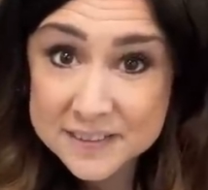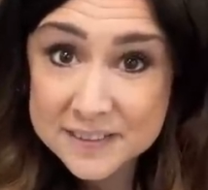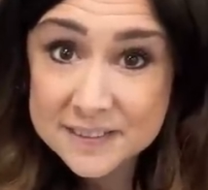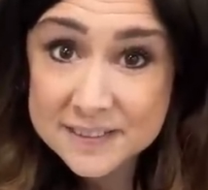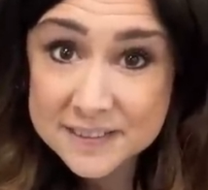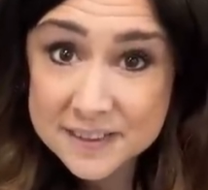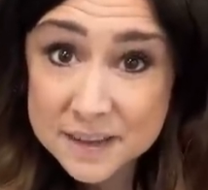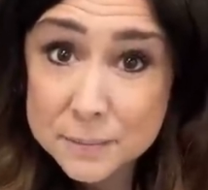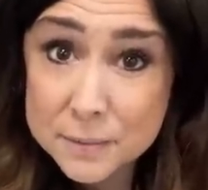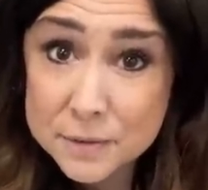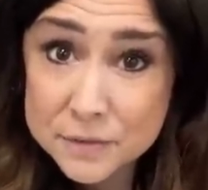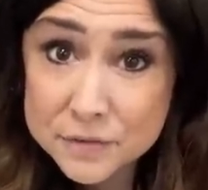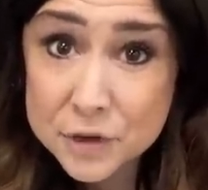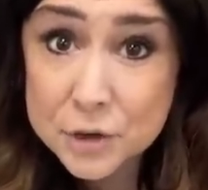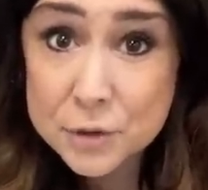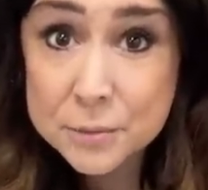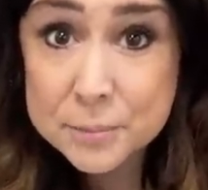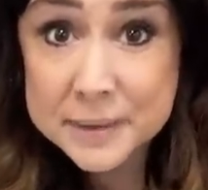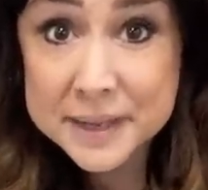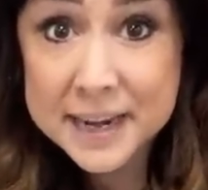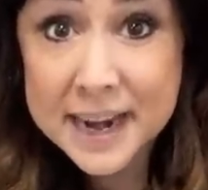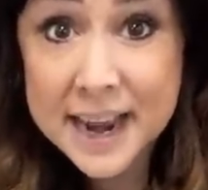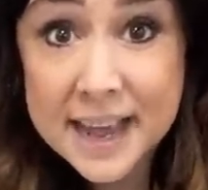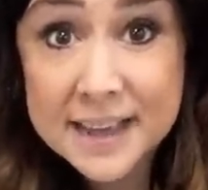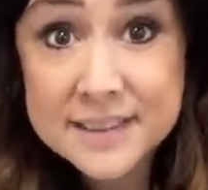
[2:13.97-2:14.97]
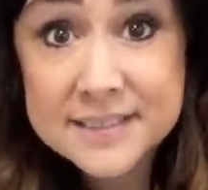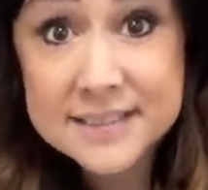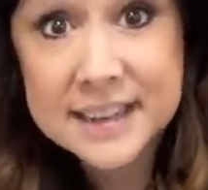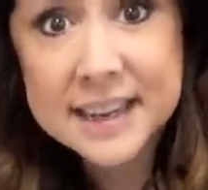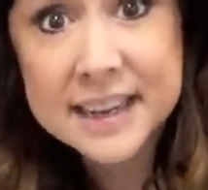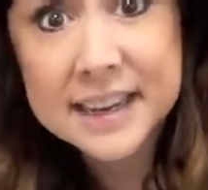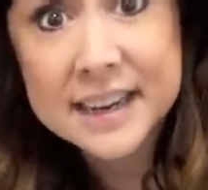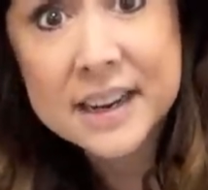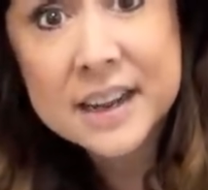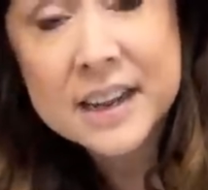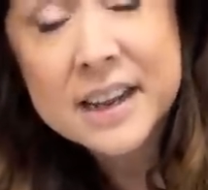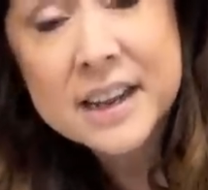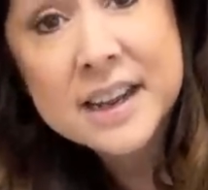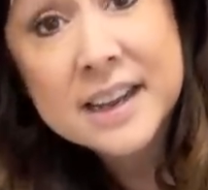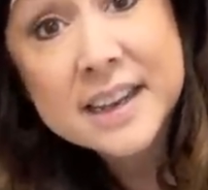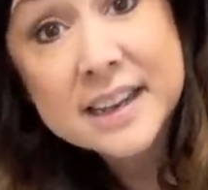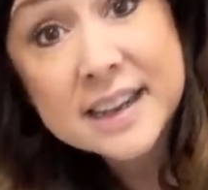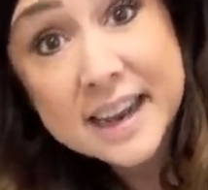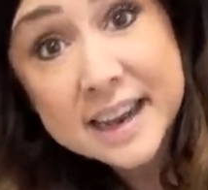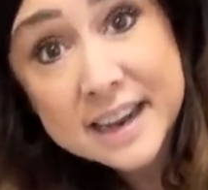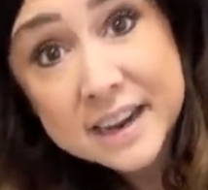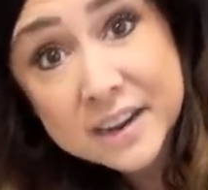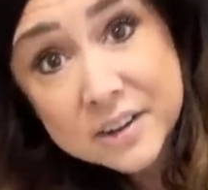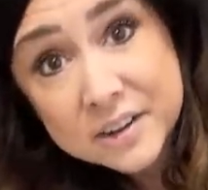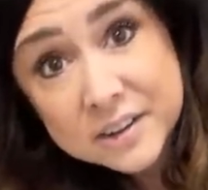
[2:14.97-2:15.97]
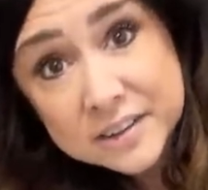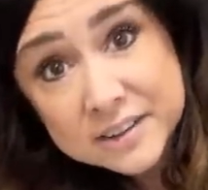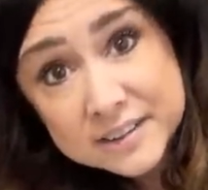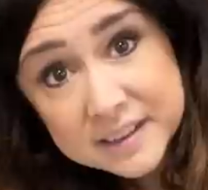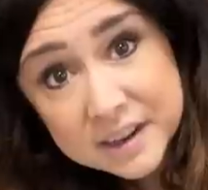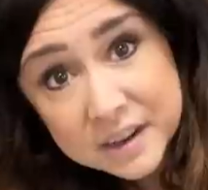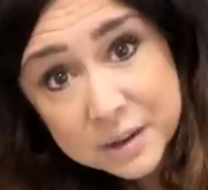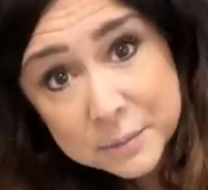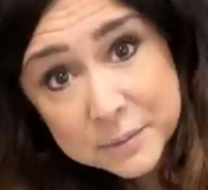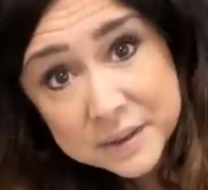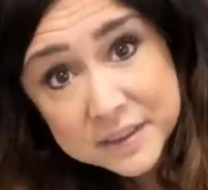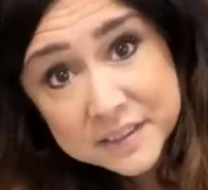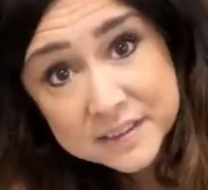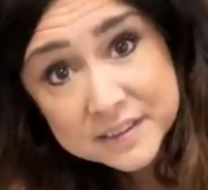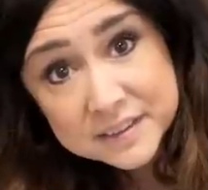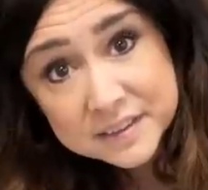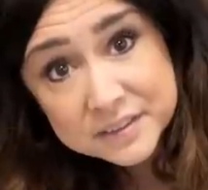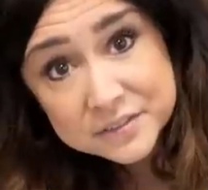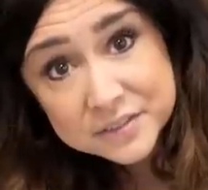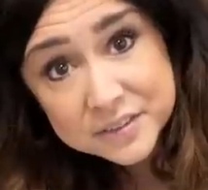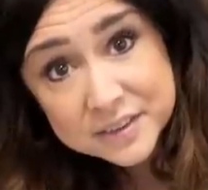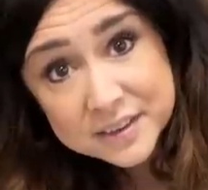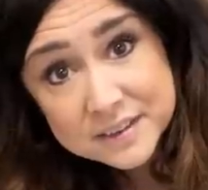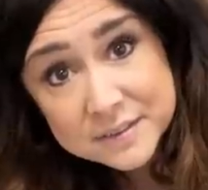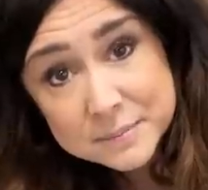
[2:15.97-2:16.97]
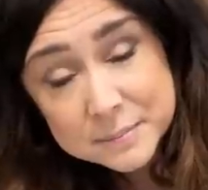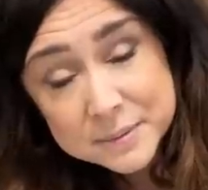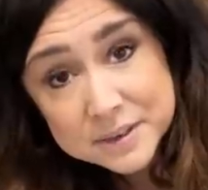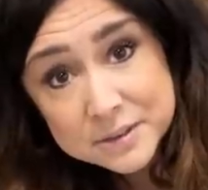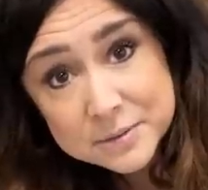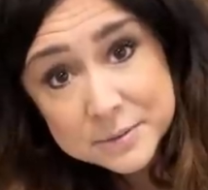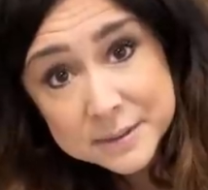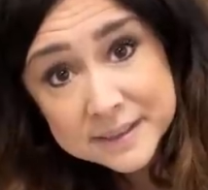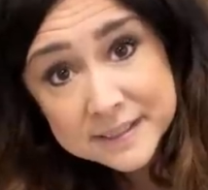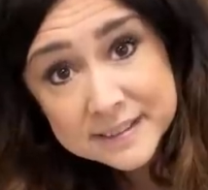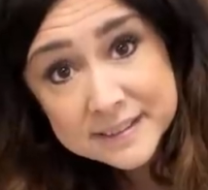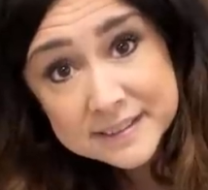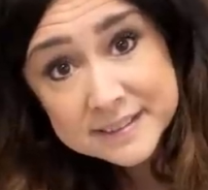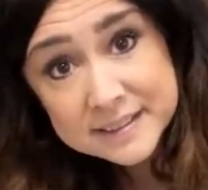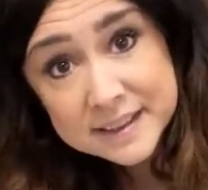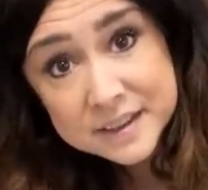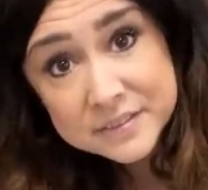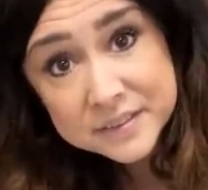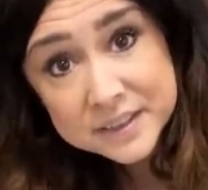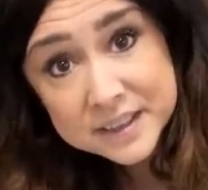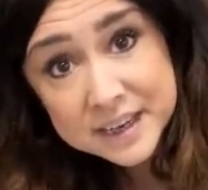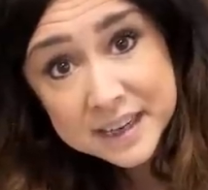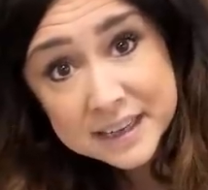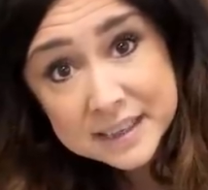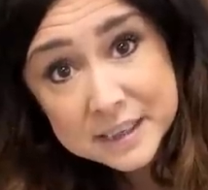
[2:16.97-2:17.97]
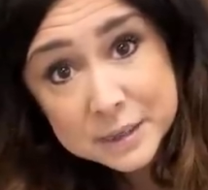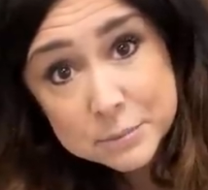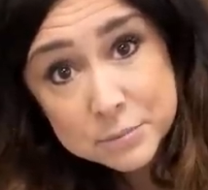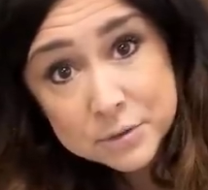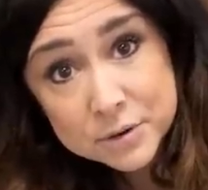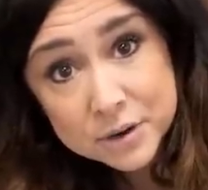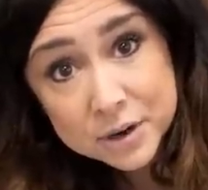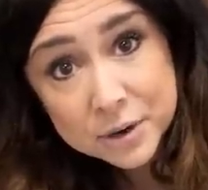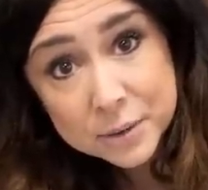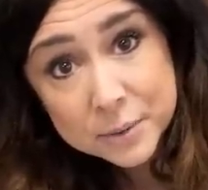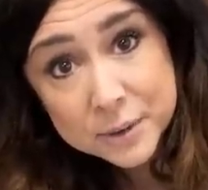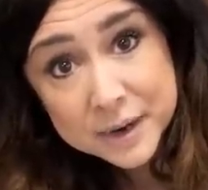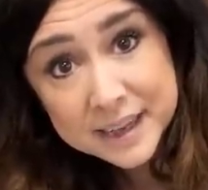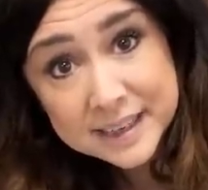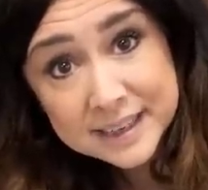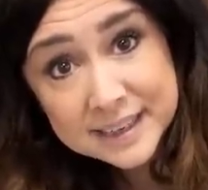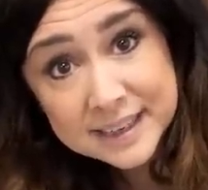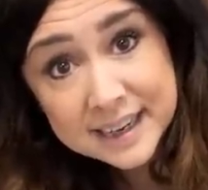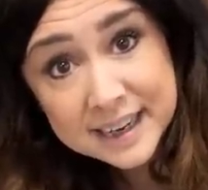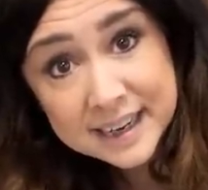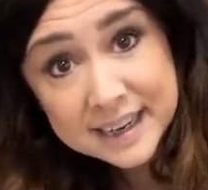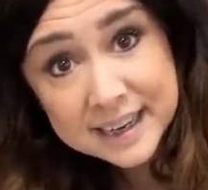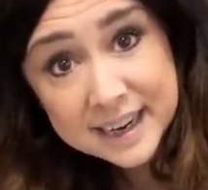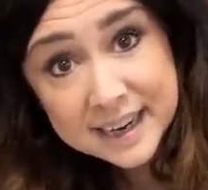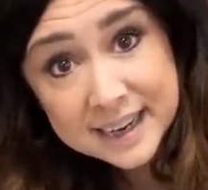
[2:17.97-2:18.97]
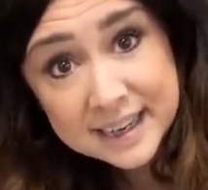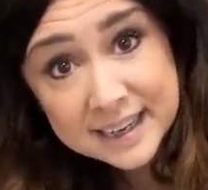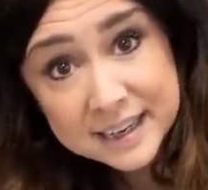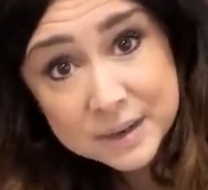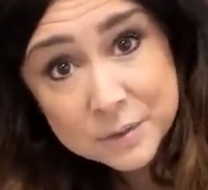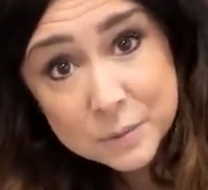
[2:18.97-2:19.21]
And some of you have been asking, Gail, tell me the difference between the seven ninety Pro and an eight eighty.